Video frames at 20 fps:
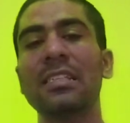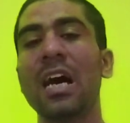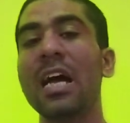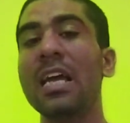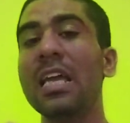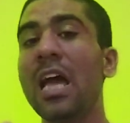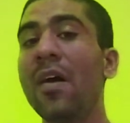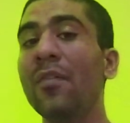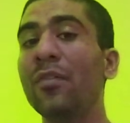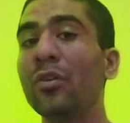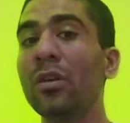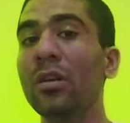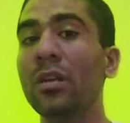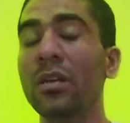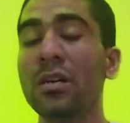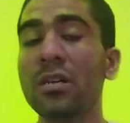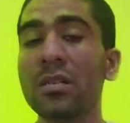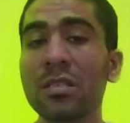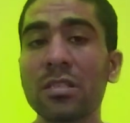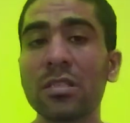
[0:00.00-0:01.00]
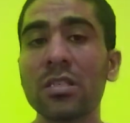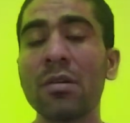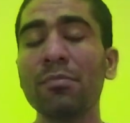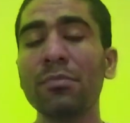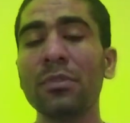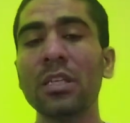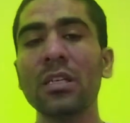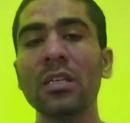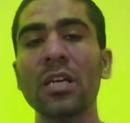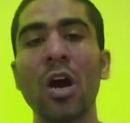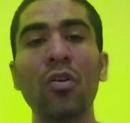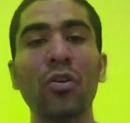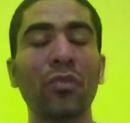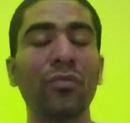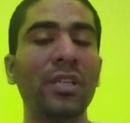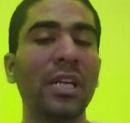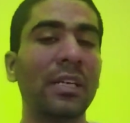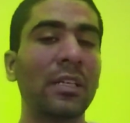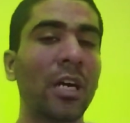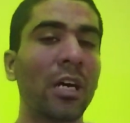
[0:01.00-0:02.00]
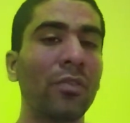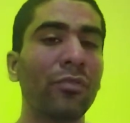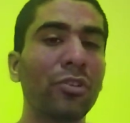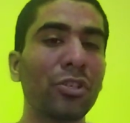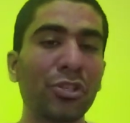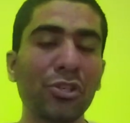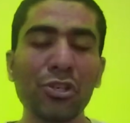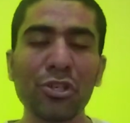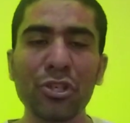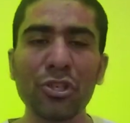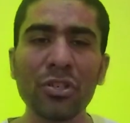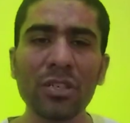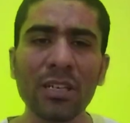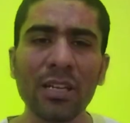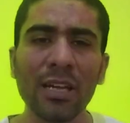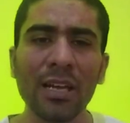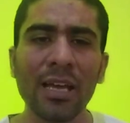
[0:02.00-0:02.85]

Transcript: I have to learn something out of that conversation